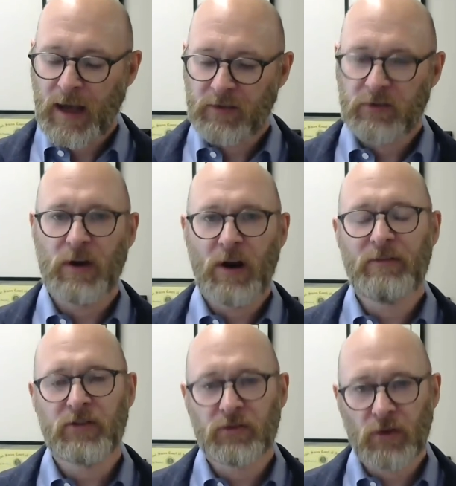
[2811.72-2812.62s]
so I don't
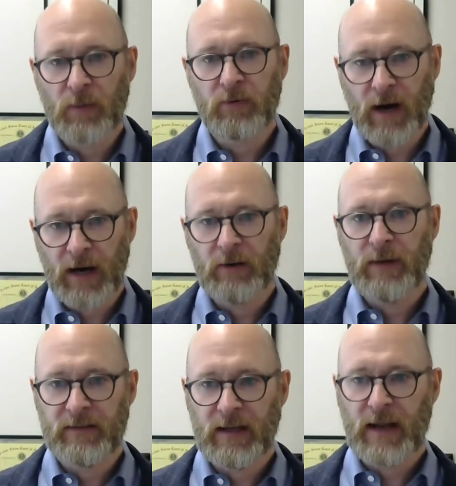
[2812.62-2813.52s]
have a strong prior
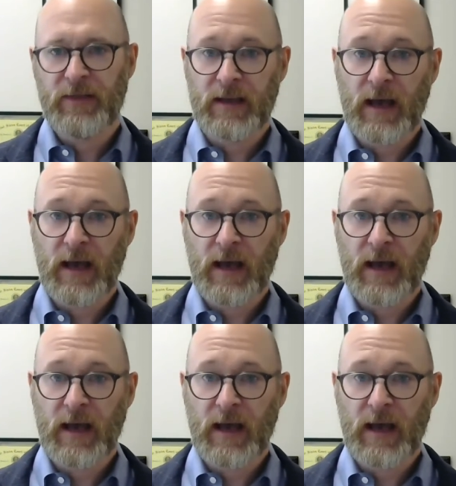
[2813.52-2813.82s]
about that.